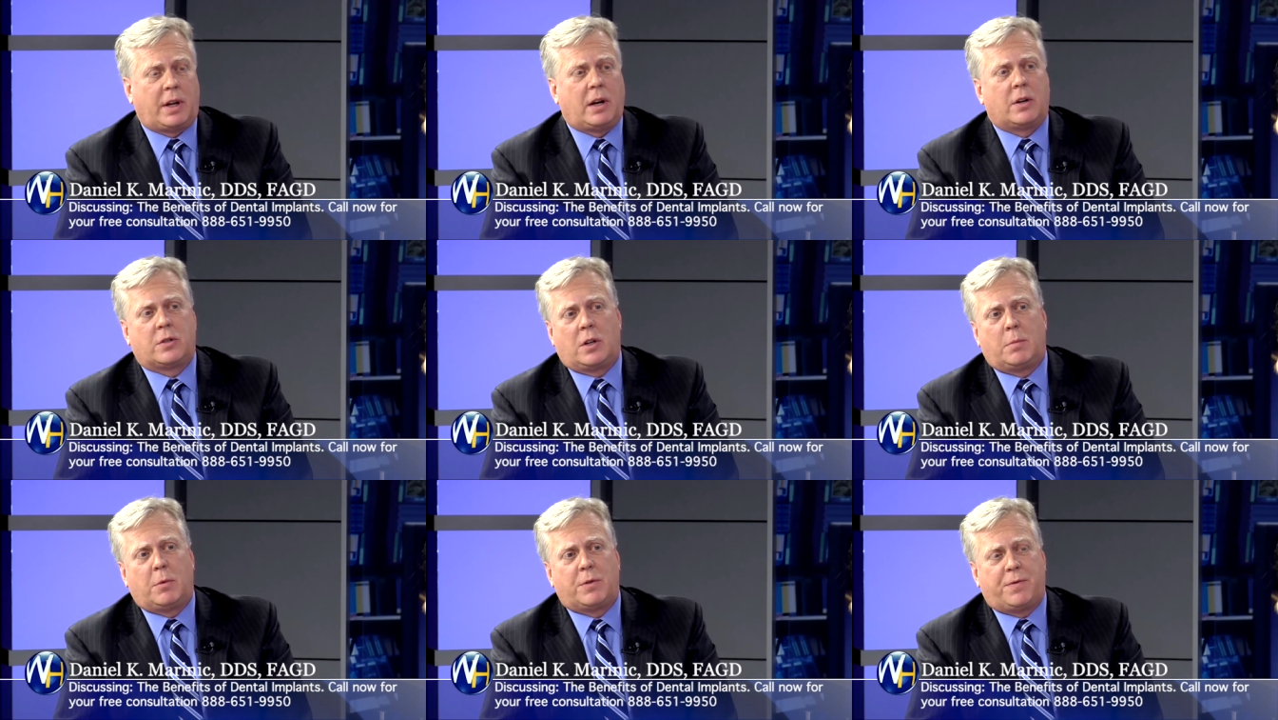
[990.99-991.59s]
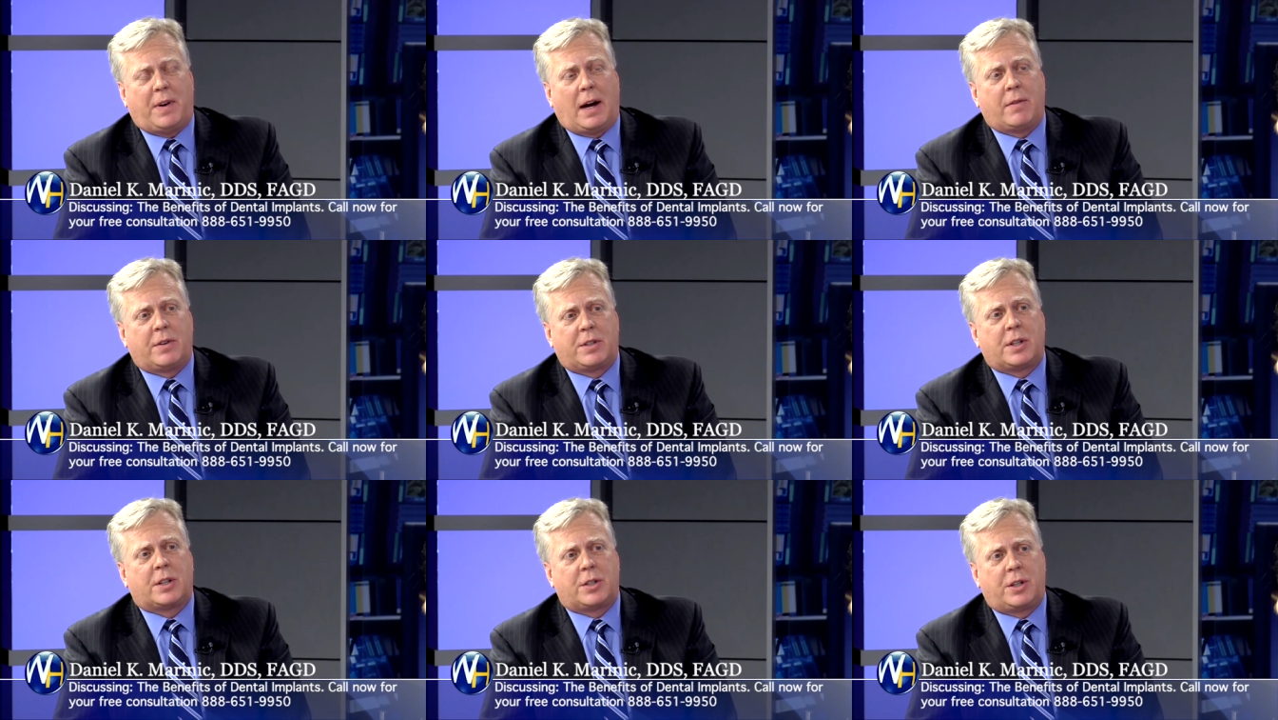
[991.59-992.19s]
years, almost five or
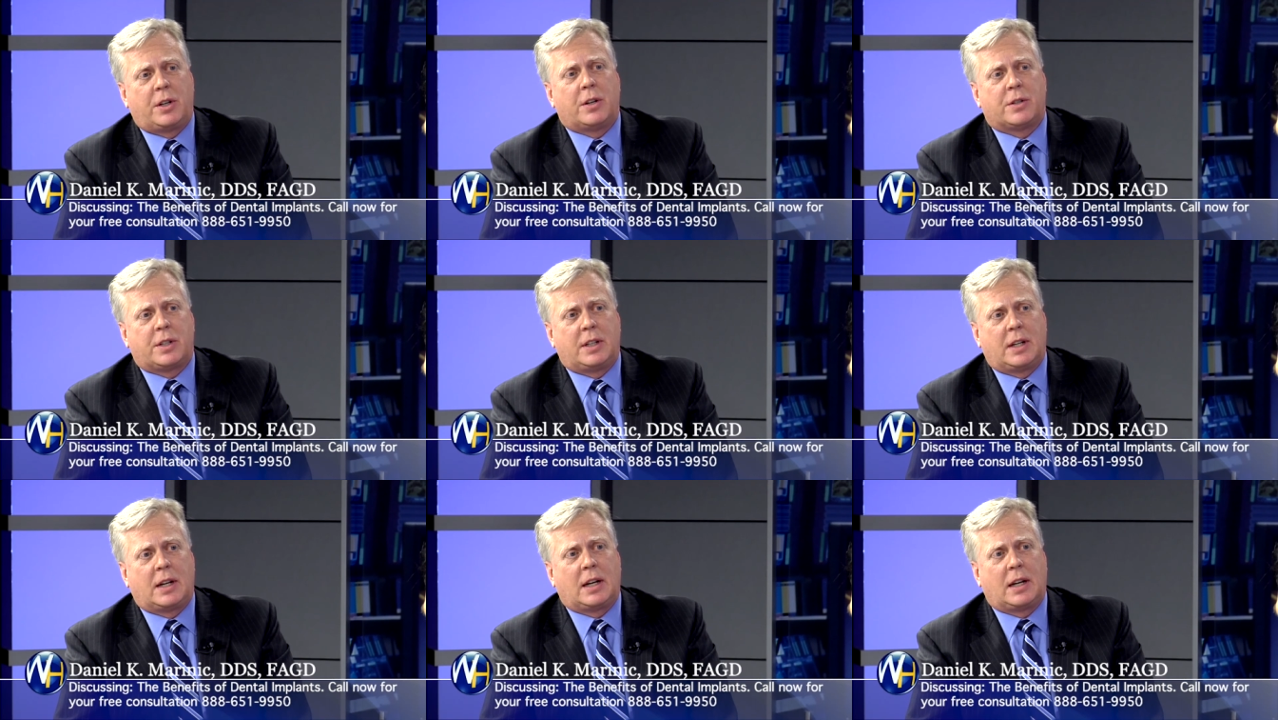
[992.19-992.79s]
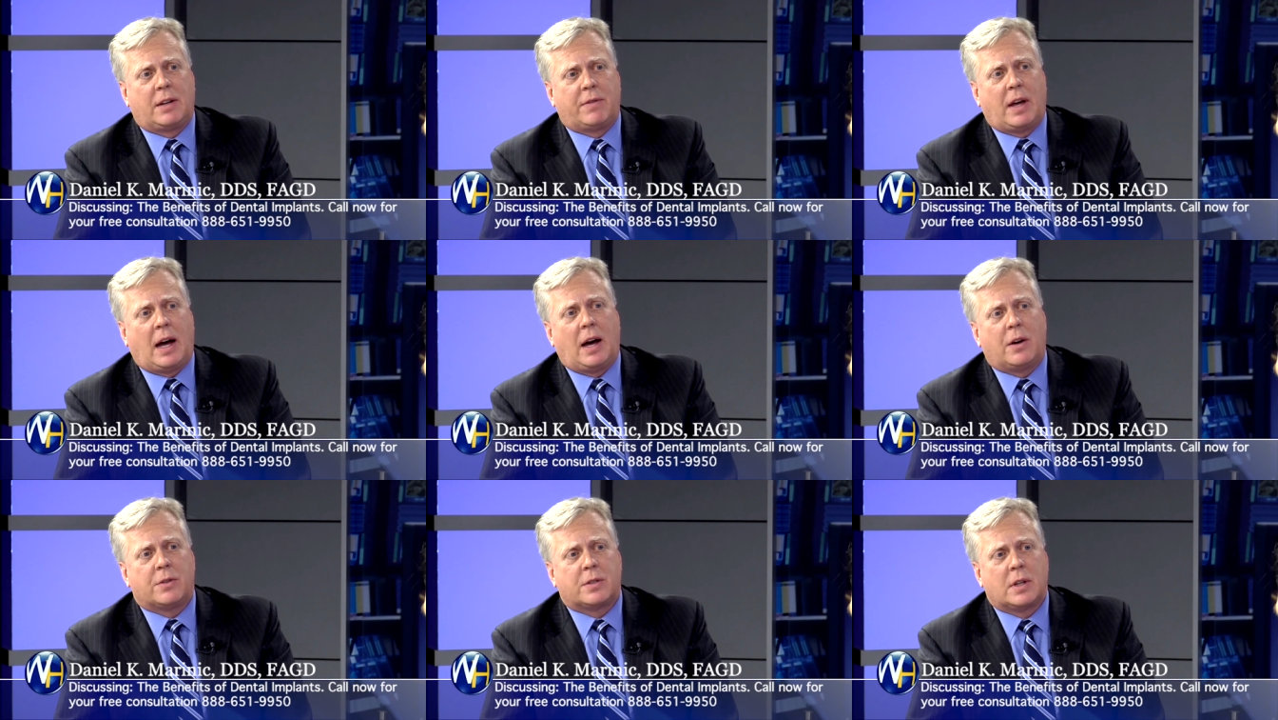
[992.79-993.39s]
six years. He didn't leave the
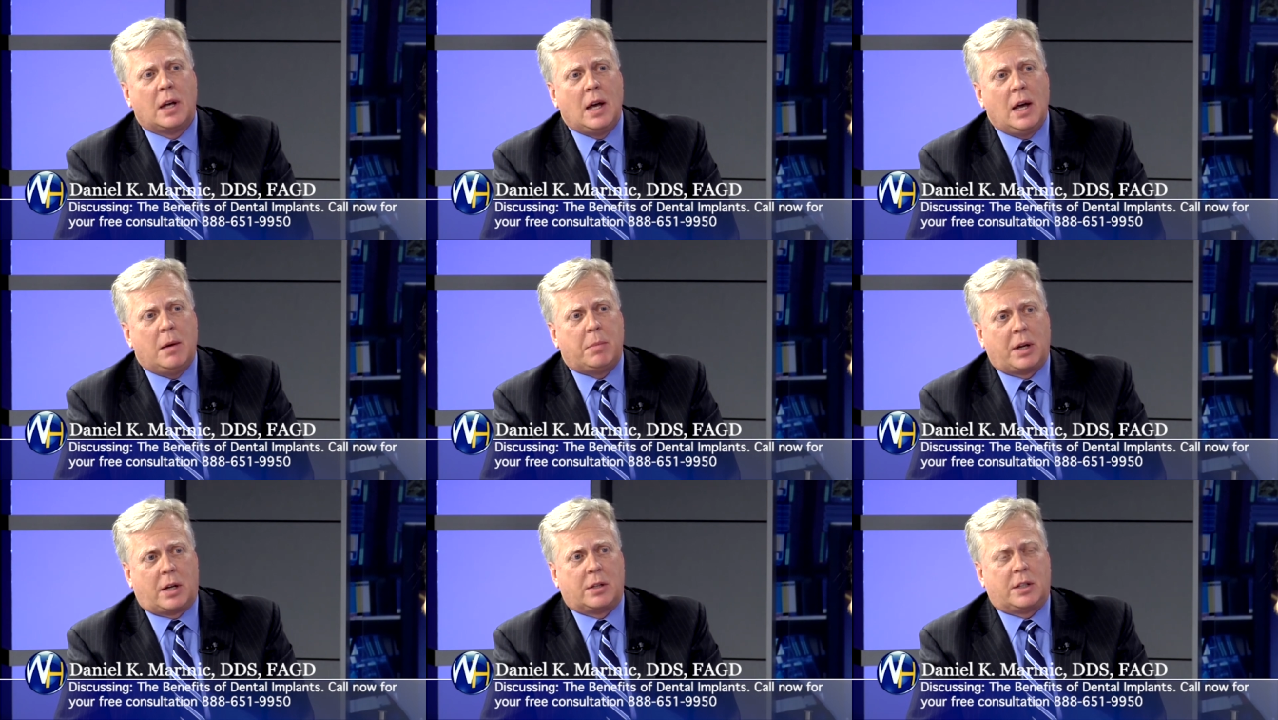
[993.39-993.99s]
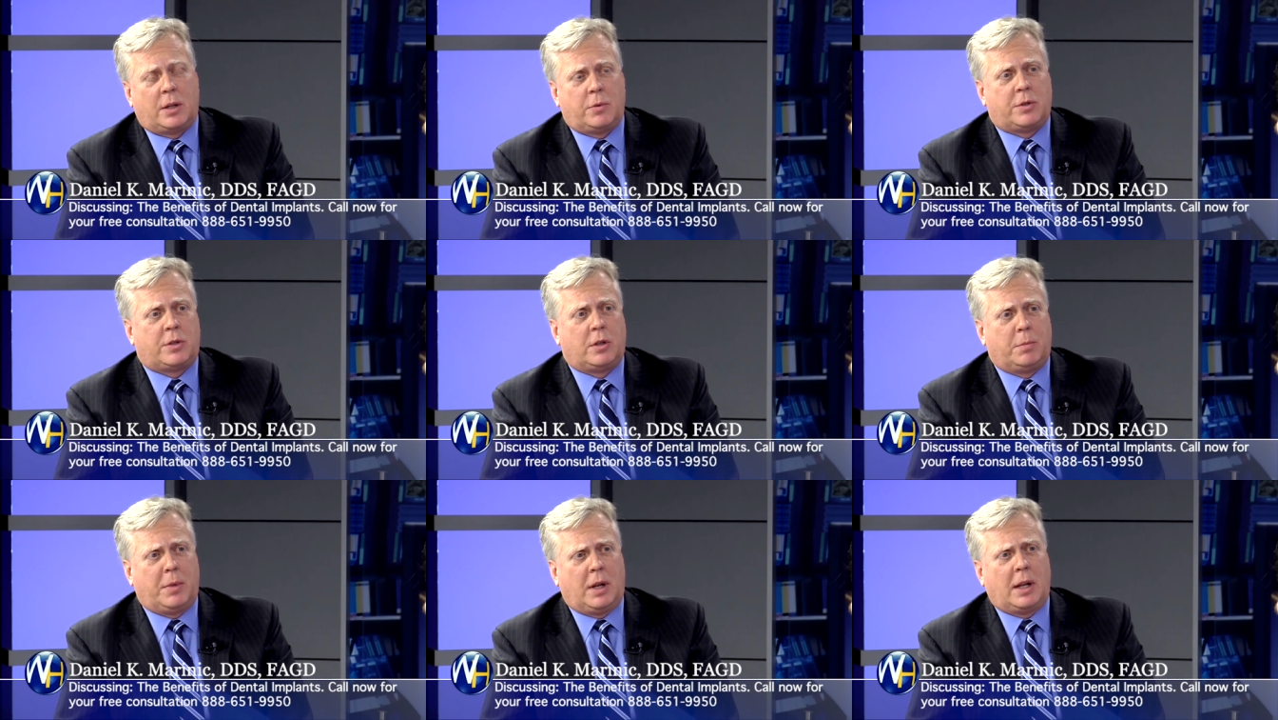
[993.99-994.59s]
house because he was
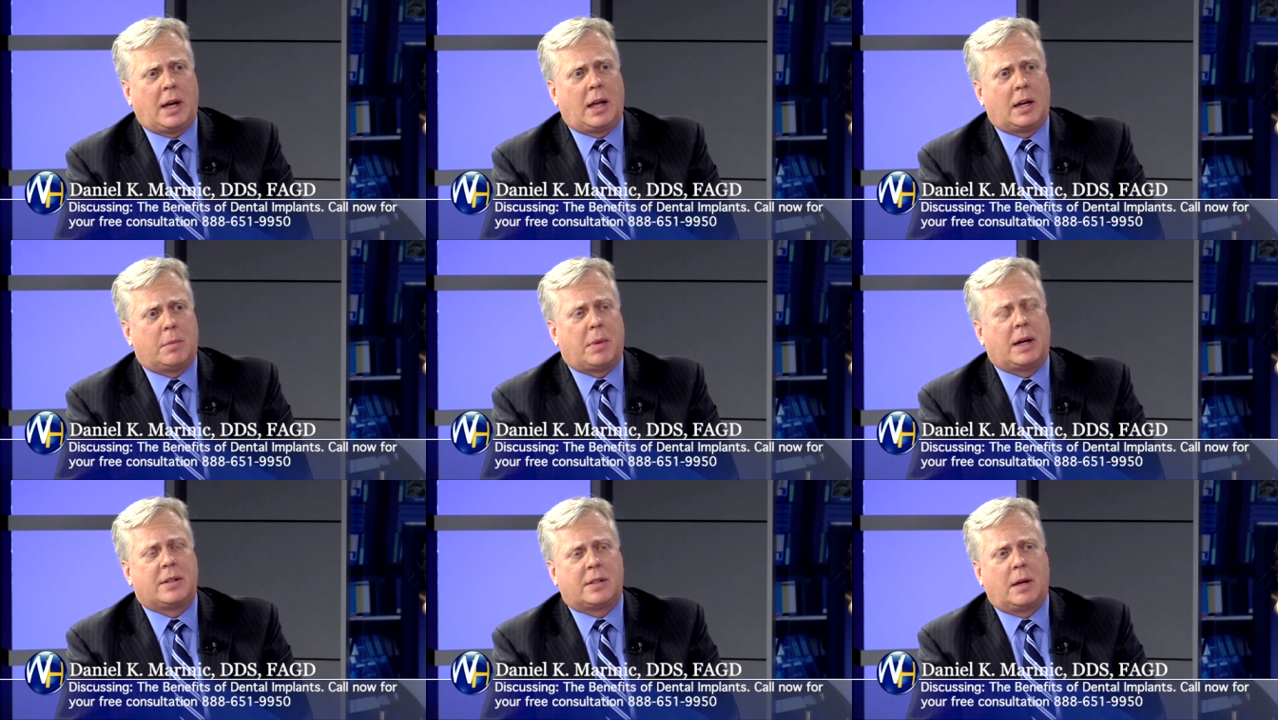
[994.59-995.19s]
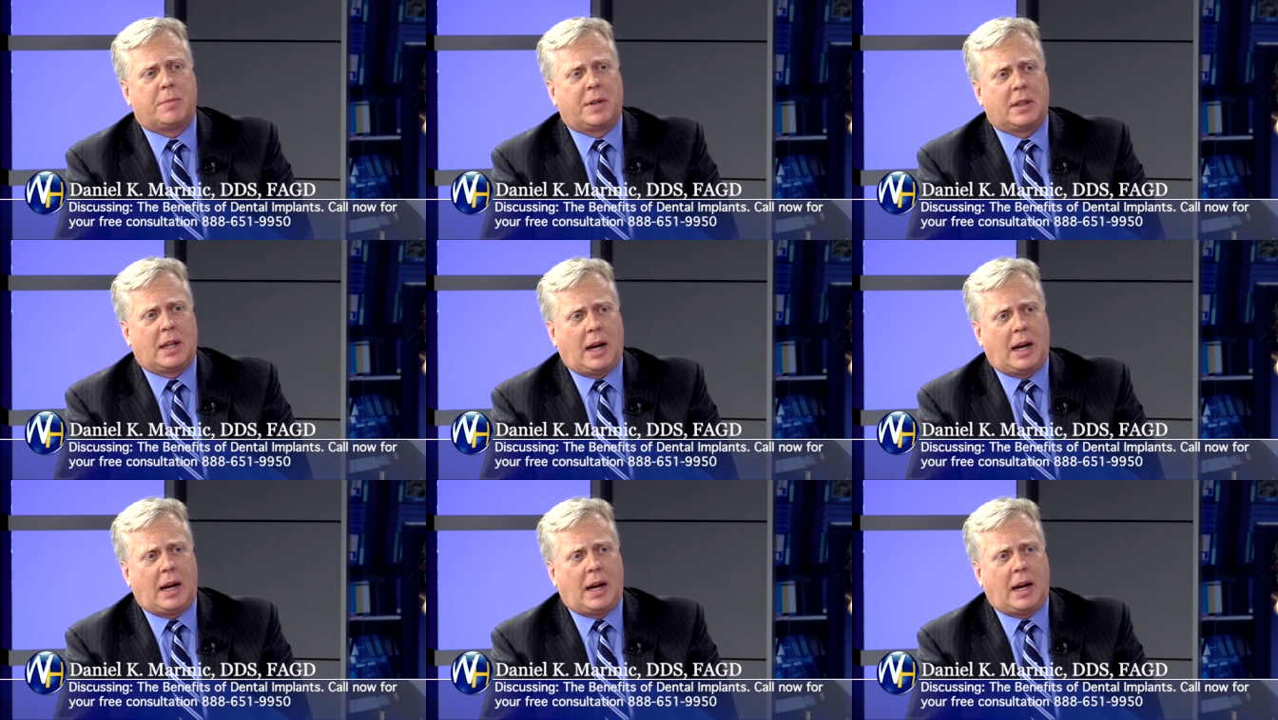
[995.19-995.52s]
humiliated by something